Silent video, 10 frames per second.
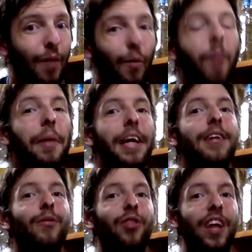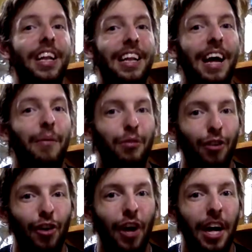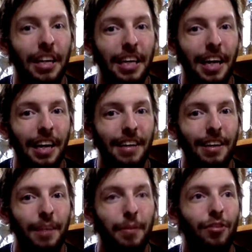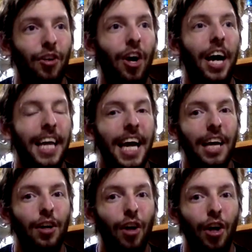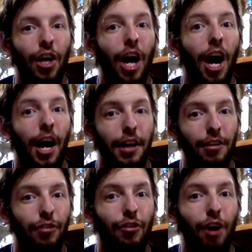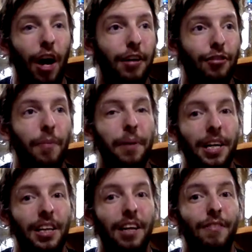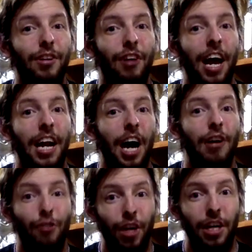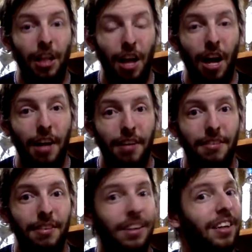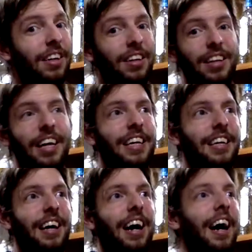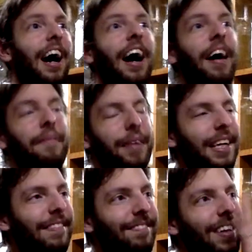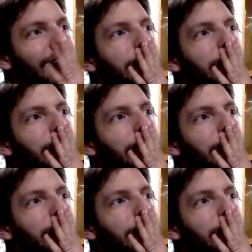What made you think that that was a good idea? Mr. I can't cook, I jump at cleavage, and I drink a lot. Like, I mean,